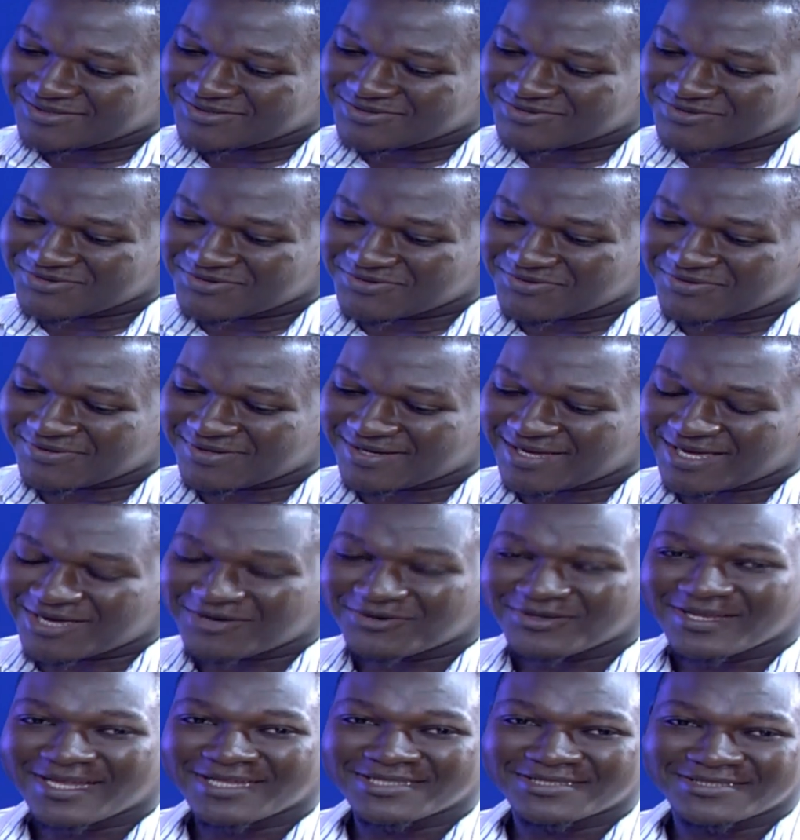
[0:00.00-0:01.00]
So I
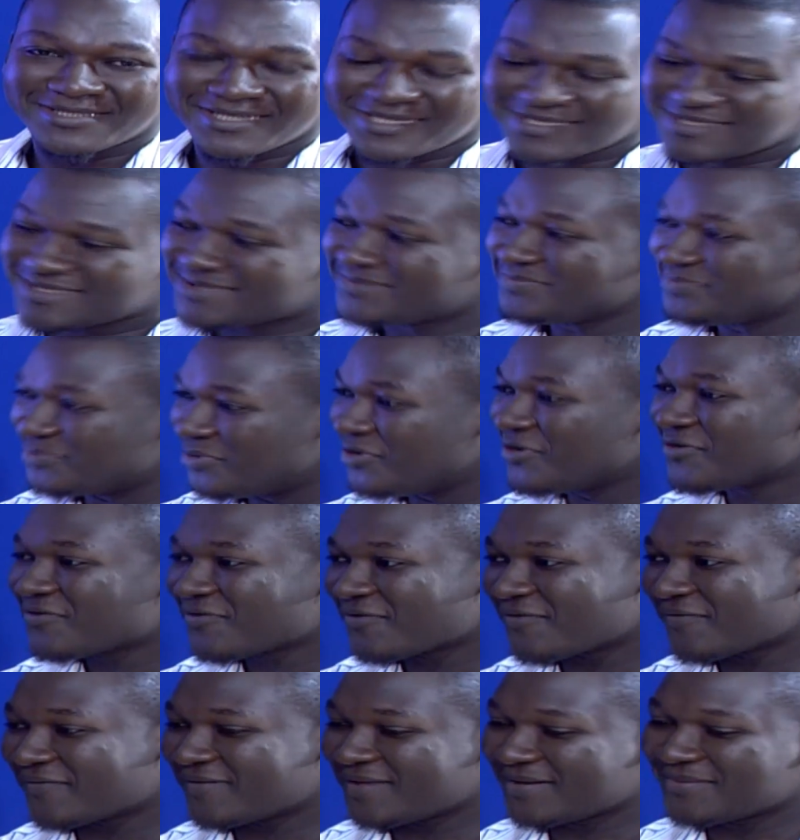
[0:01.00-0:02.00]
will address
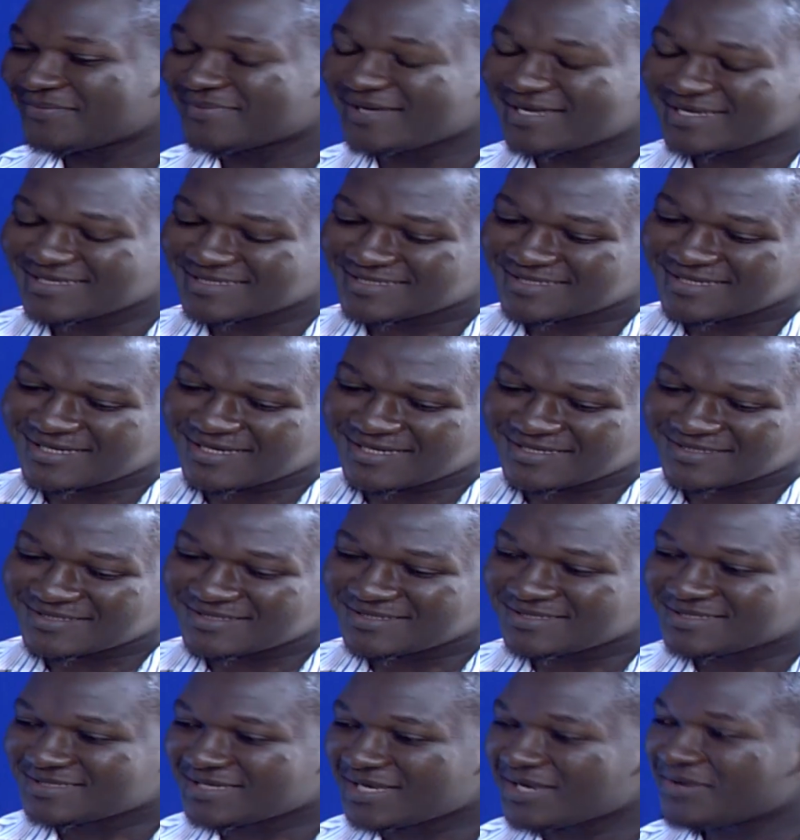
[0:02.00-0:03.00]
both of them as
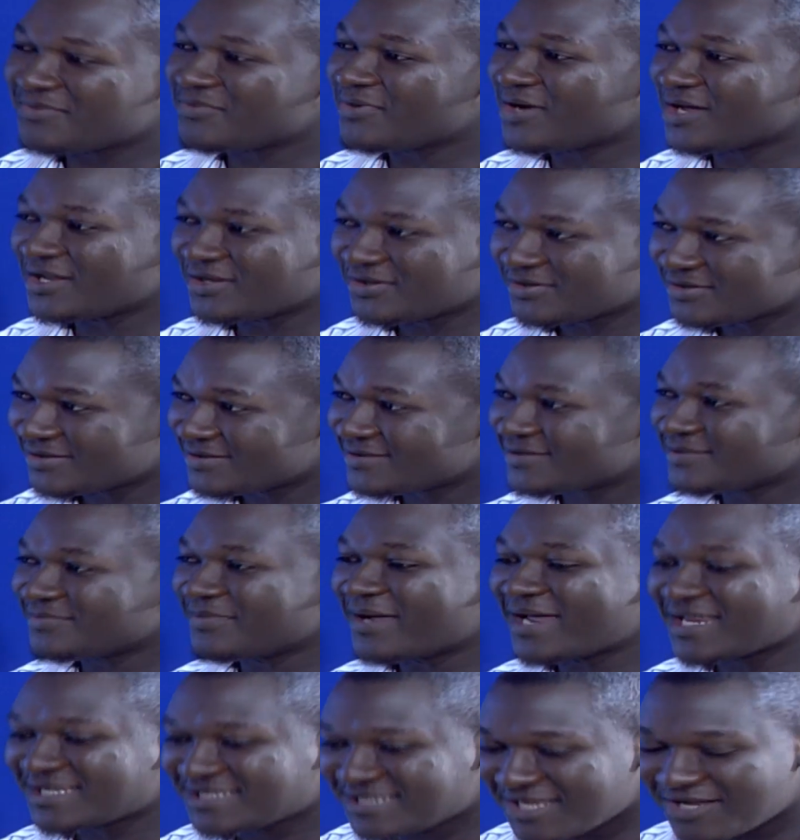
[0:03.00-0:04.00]
the same, and
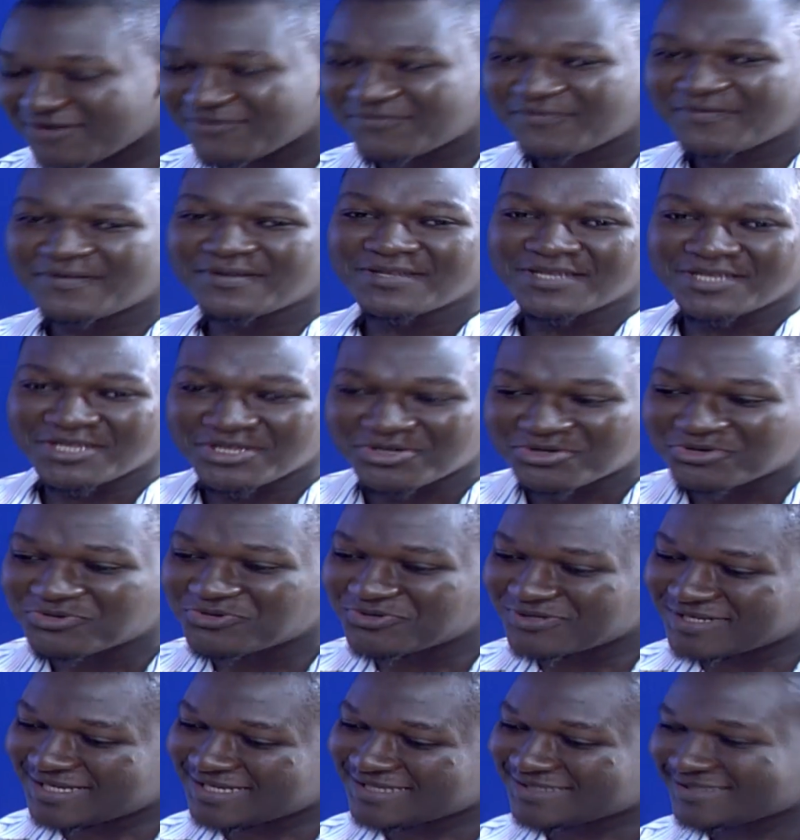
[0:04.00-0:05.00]
myself
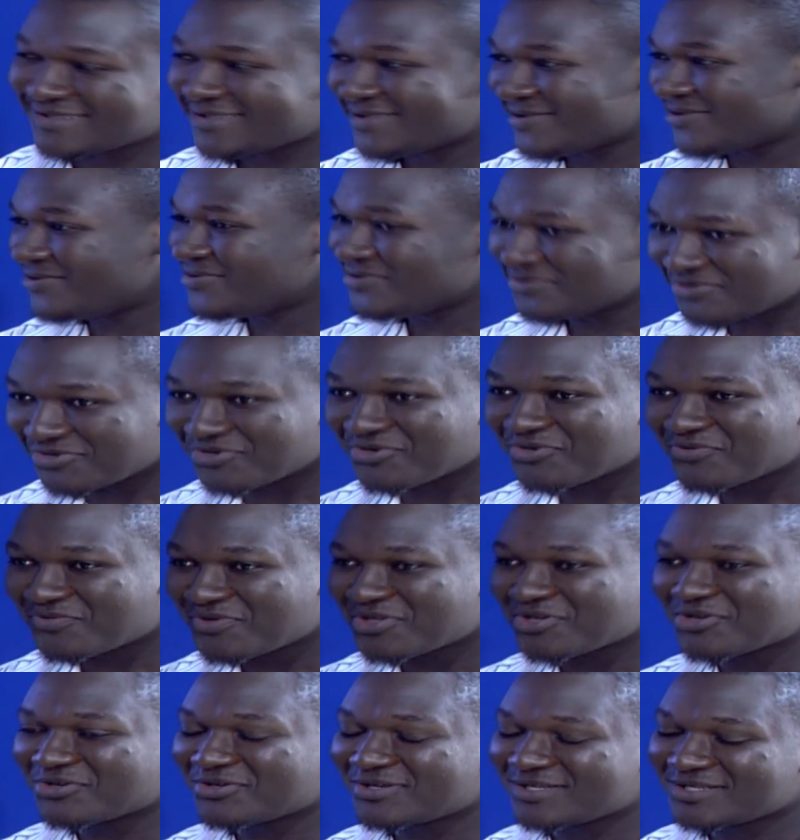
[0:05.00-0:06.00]
included,
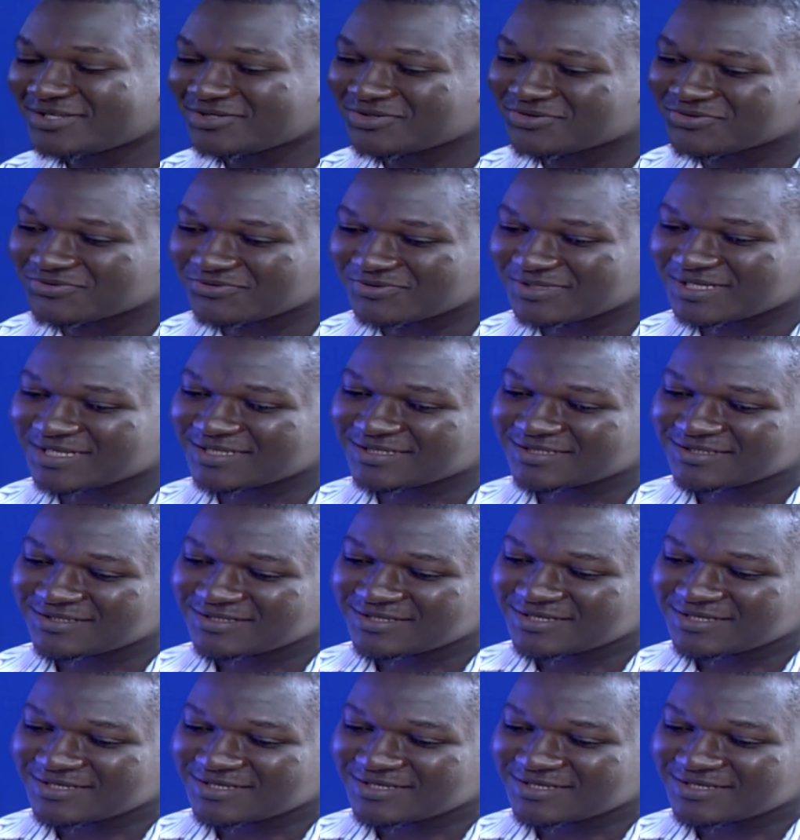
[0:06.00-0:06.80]
we all included.